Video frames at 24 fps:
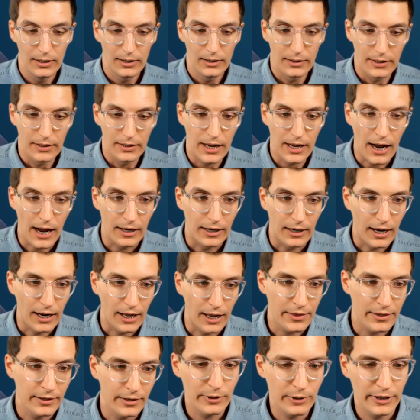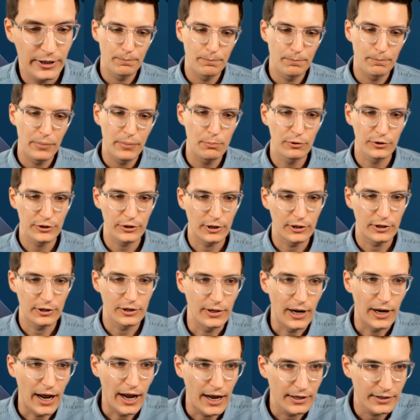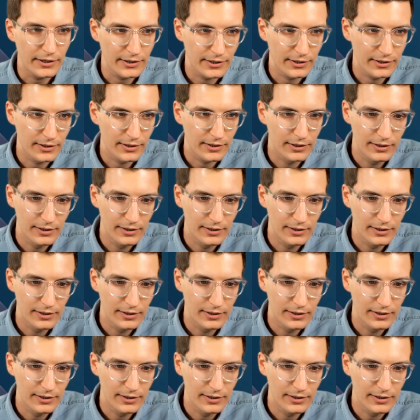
Yeah, I think when people start to ask